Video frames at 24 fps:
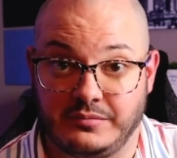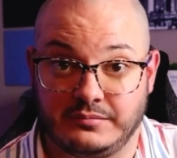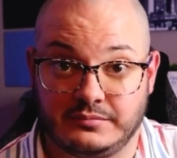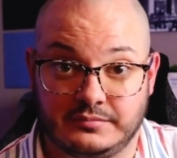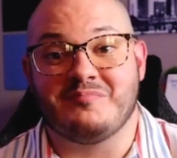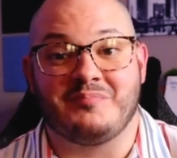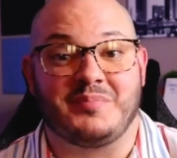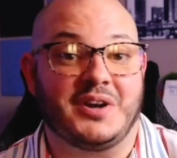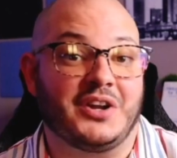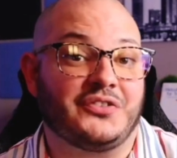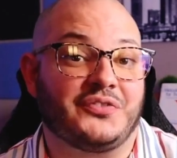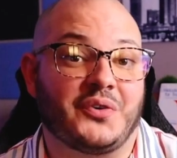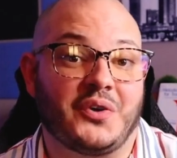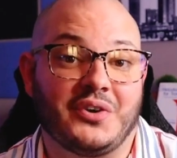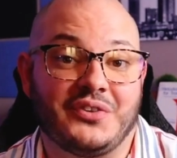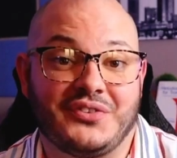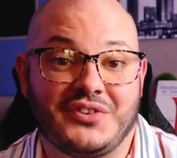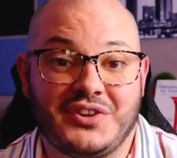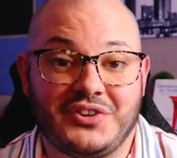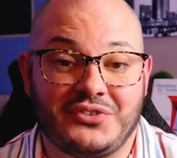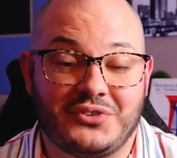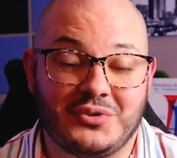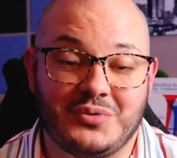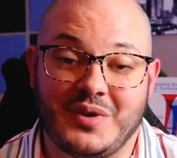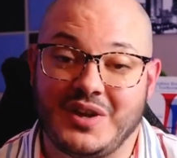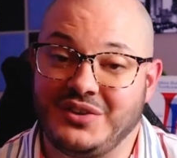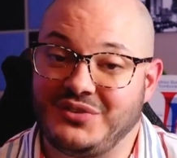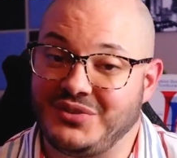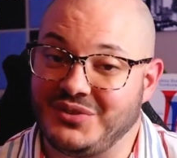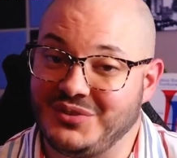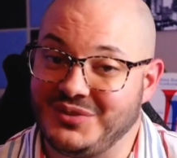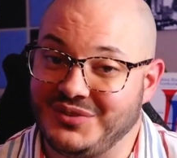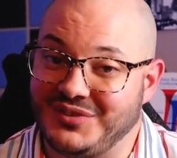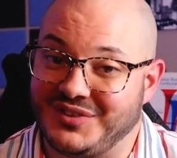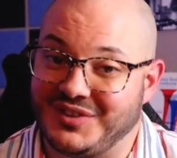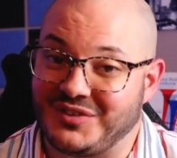But as far as these two
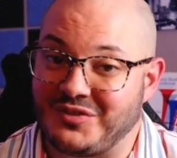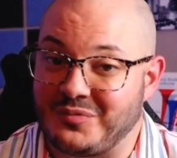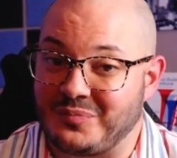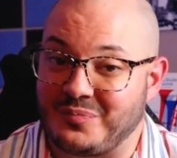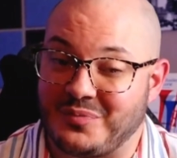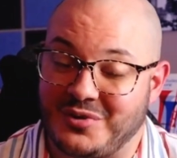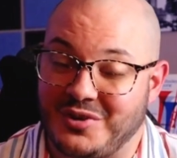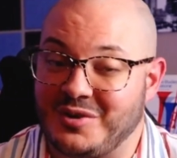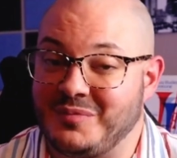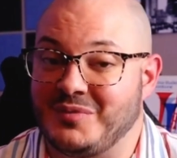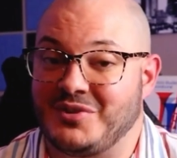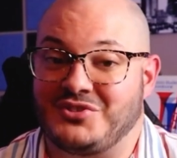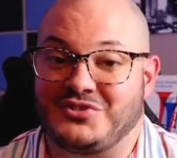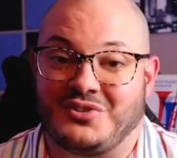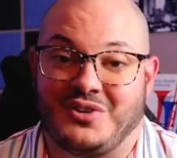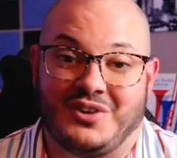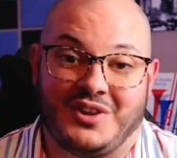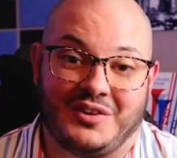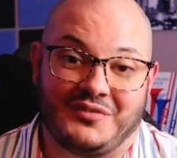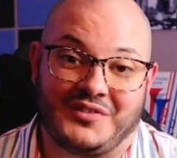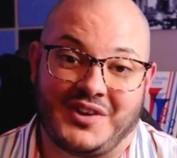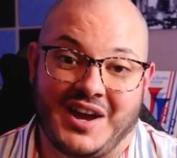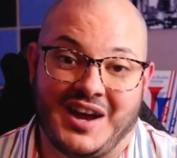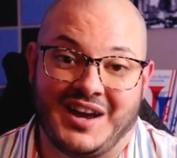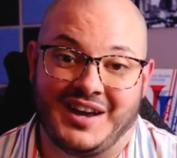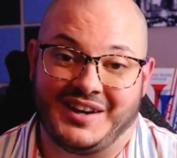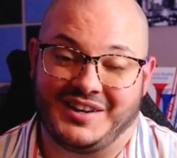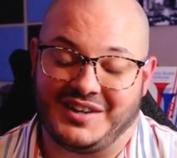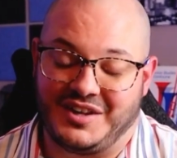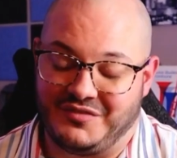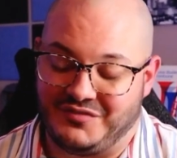etudes, that's pretty much all I've got.